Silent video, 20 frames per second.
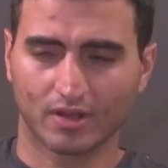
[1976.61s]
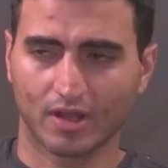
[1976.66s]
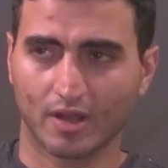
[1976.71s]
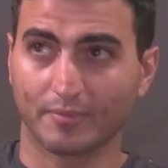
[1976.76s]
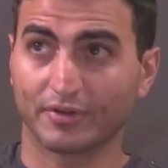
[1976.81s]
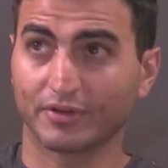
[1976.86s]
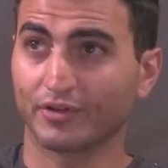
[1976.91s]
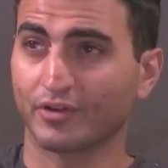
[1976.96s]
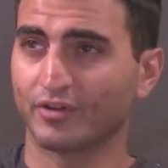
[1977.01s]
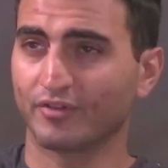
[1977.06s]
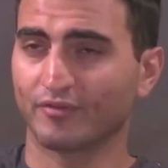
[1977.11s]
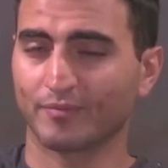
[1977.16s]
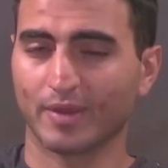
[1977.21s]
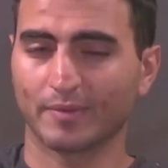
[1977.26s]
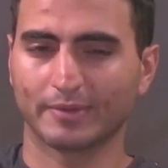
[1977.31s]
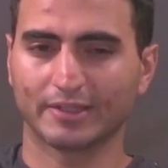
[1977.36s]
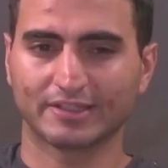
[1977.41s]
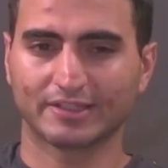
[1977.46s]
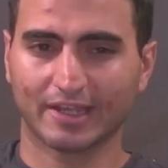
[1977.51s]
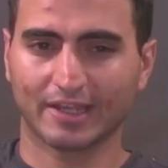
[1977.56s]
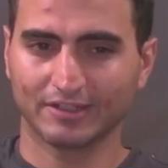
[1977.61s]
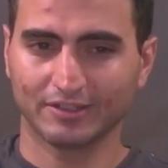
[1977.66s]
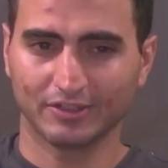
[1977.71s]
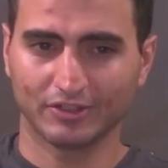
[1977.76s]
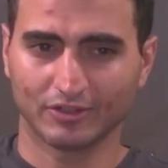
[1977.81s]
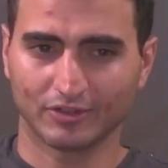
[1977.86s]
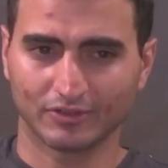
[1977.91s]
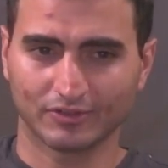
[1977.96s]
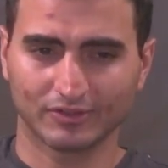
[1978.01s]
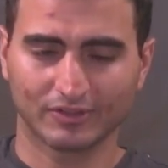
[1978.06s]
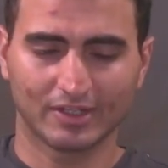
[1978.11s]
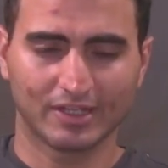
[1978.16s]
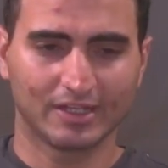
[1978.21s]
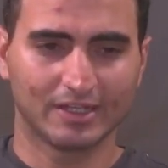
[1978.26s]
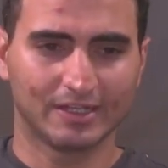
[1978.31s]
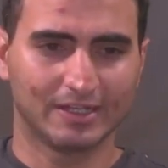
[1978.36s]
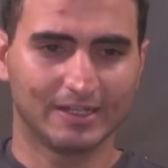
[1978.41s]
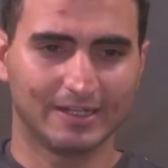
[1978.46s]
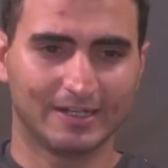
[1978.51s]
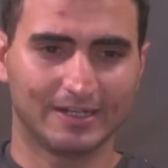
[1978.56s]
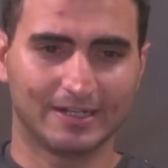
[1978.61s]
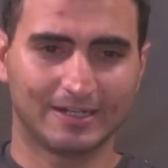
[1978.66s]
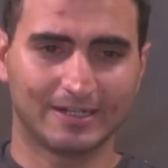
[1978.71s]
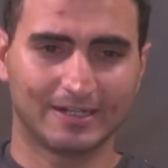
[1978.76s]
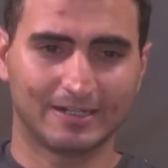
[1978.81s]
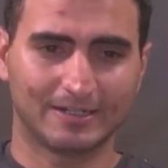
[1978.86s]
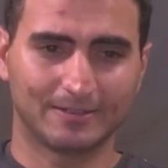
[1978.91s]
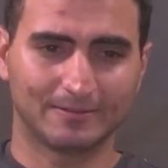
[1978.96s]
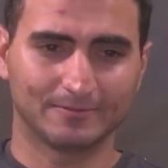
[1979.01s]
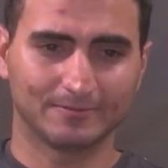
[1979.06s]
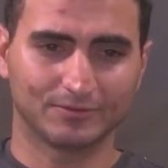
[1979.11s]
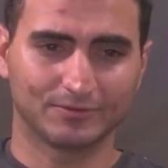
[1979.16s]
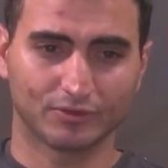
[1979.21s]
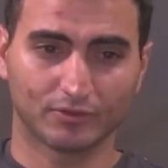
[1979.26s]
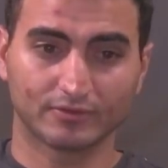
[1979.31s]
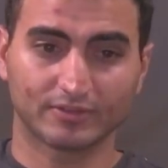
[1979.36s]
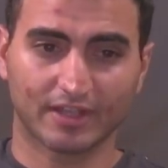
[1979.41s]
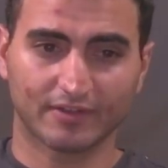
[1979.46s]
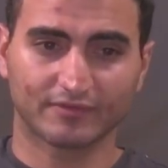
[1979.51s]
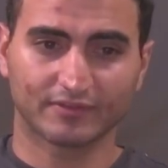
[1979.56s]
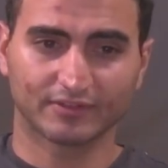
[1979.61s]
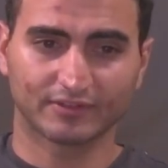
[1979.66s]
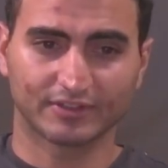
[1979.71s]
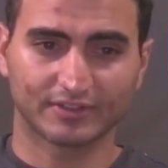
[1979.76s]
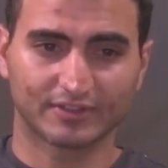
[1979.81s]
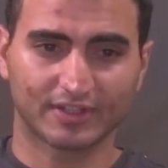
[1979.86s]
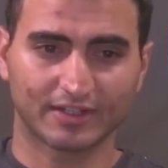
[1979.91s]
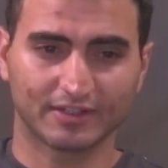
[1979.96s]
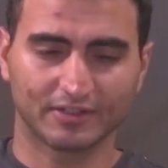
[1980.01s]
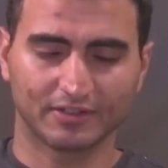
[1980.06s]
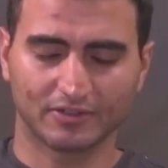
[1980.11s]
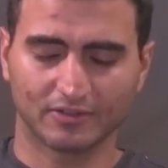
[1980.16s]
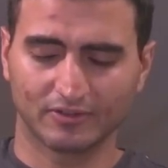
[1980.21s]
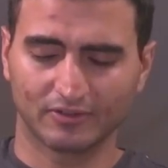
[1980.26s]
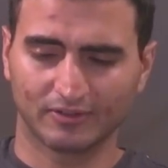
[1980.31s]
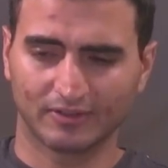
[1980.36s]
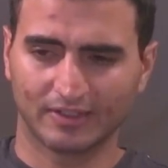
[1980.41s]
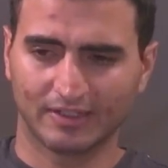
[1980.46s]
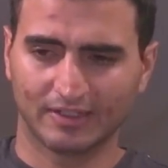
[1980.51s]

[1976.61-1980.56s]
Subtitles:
a period of maybe 10 years, definitely 10 years,